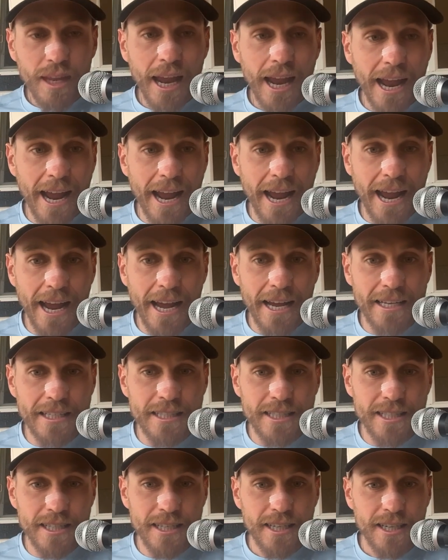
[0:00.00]

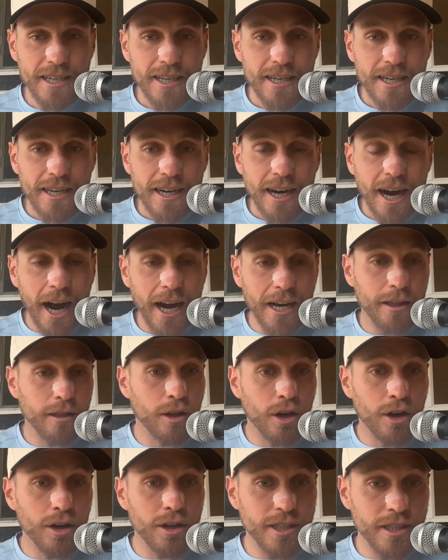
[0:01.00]
and I
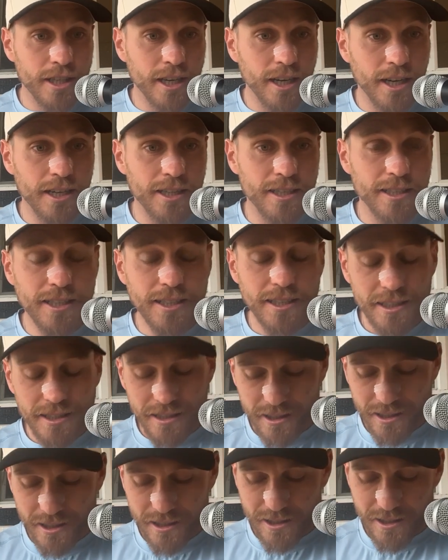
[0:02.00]
learned a ton.
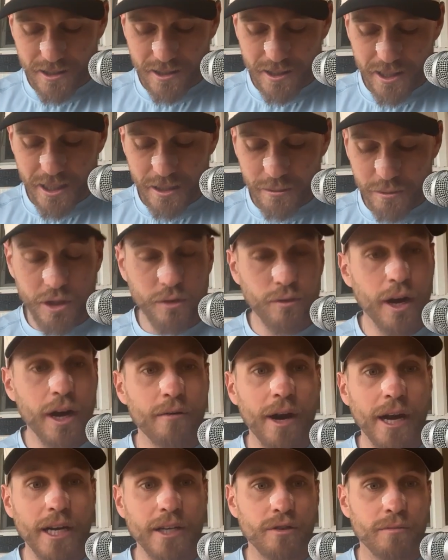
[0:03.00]
It was a great
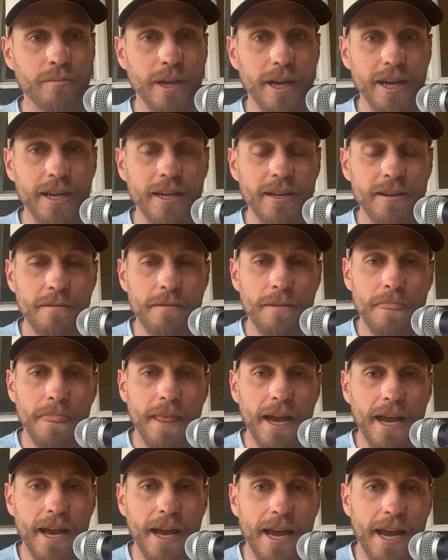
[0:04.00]
race for me.
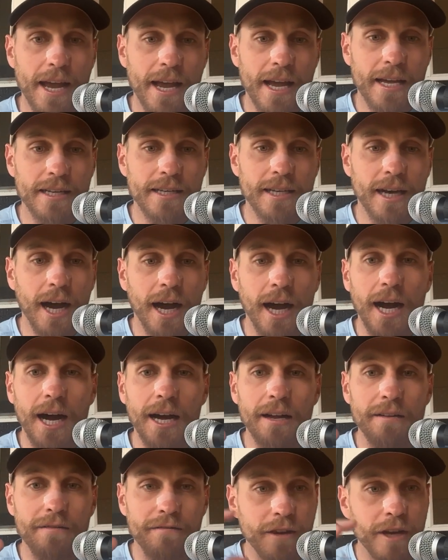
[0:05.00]
And
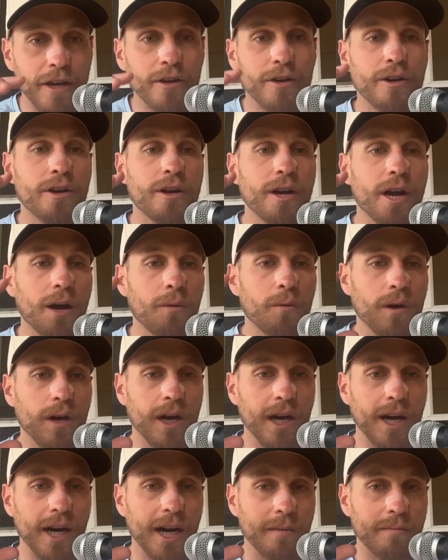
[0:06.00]
I figured I want to
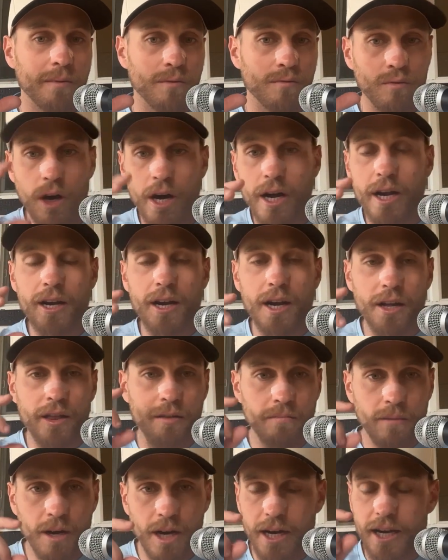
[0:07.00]
hop right on
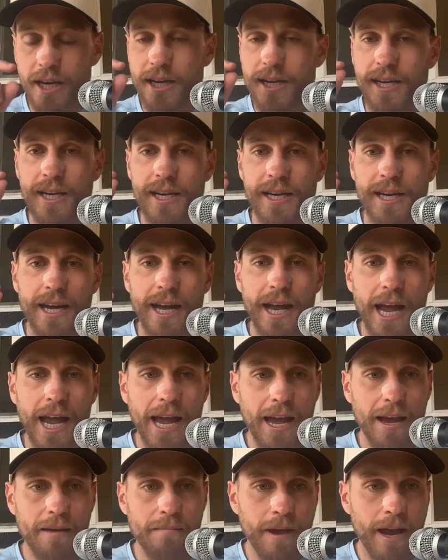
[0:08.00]
the mic
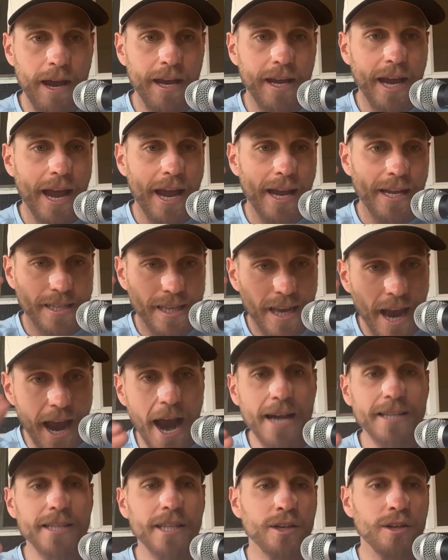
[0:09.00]
and make a
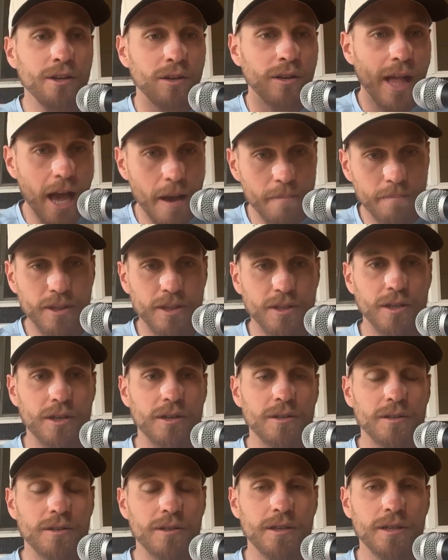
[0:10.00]
tactical
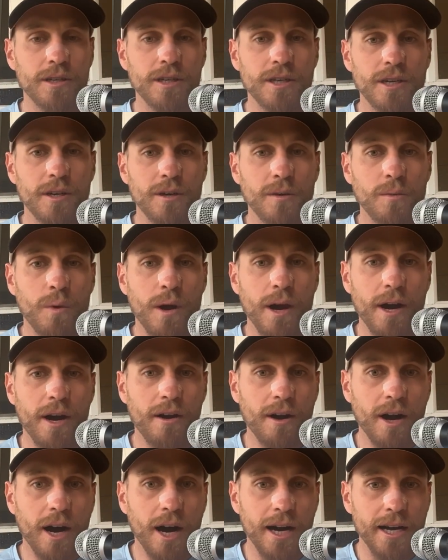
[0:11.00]
episode
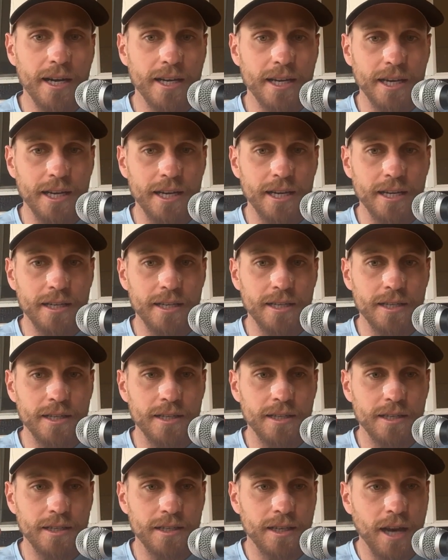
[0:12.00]
where I can
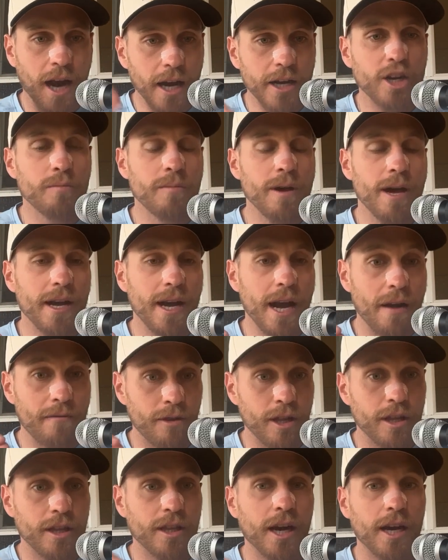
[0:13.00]
document
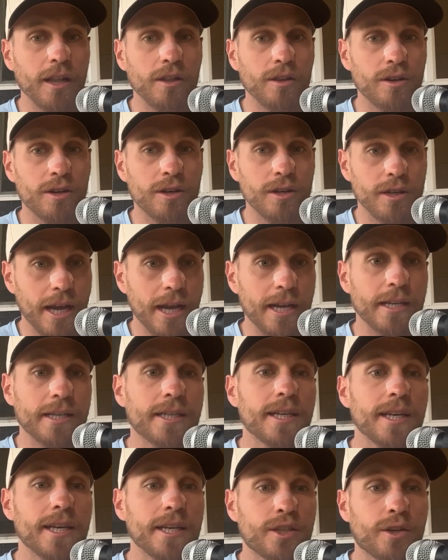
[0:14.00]
everything that I learned and
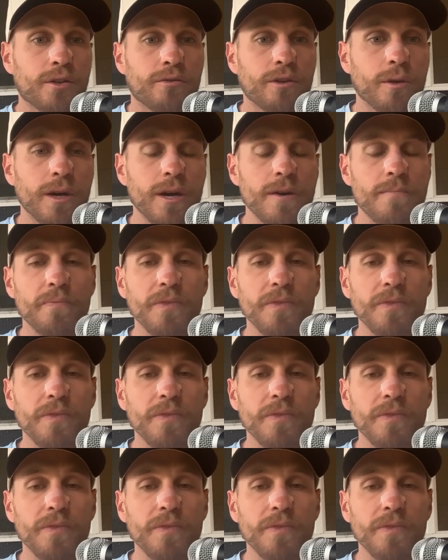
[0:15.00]
teach through it.